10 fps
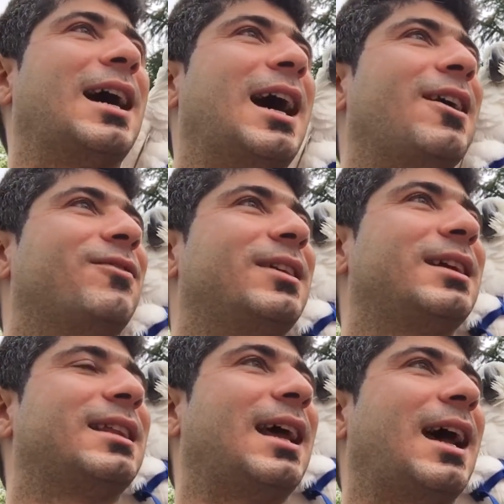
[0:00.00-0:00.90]

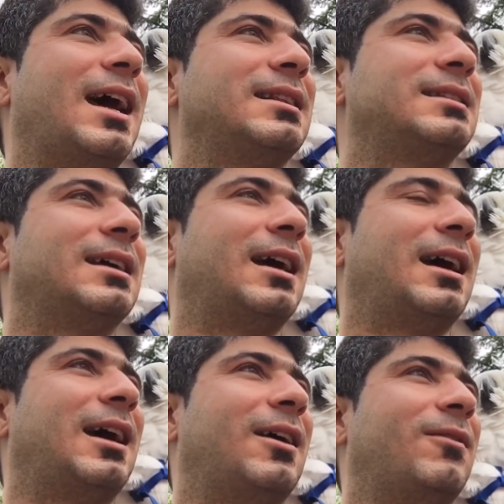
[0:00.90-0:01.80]
after that,
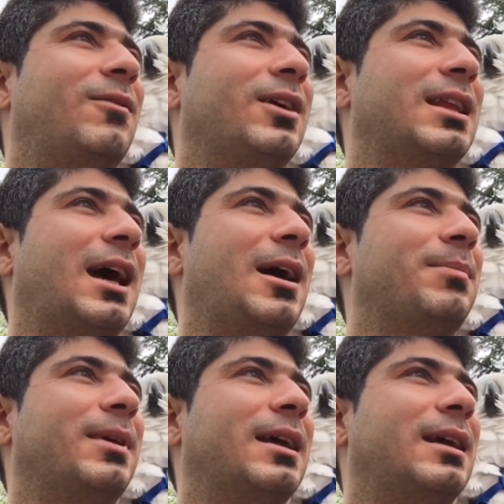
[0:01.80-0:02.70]
uh, what
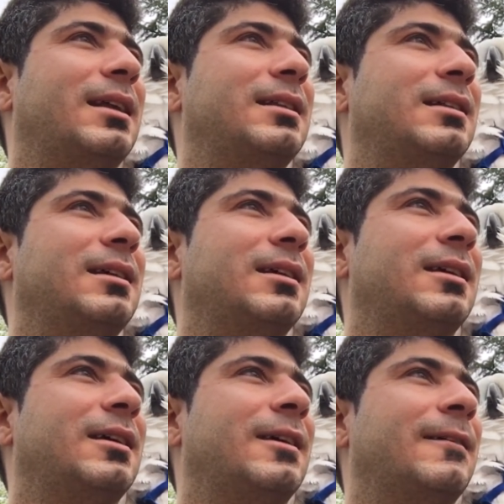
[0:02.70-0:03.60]
happened?
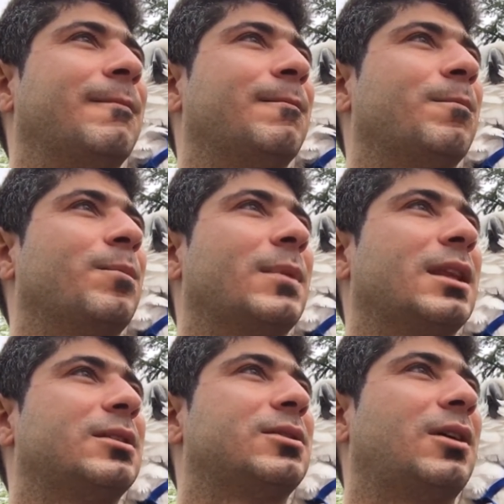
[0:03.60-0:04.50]

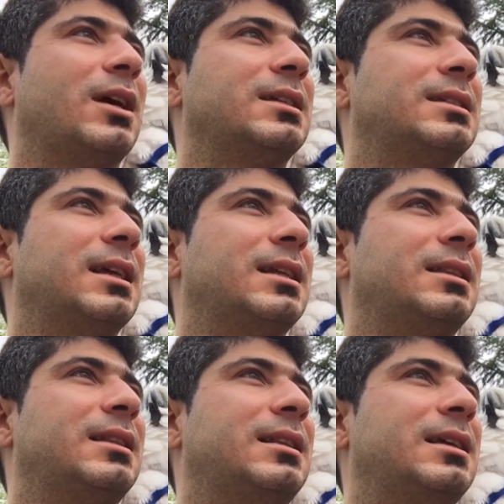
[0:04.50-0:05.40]
So I said
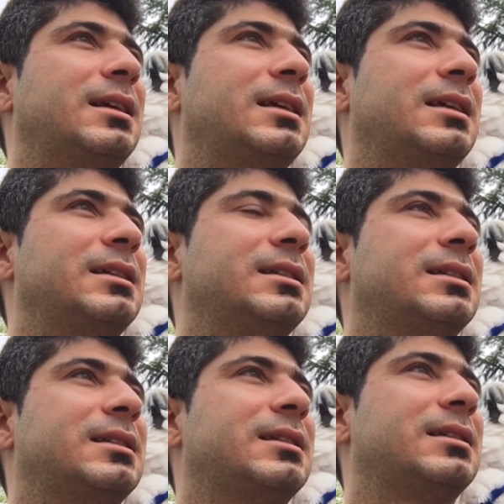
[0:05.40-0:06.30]

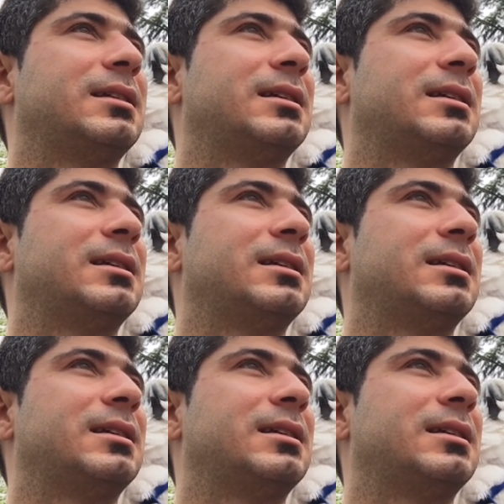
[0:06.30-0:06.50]
this.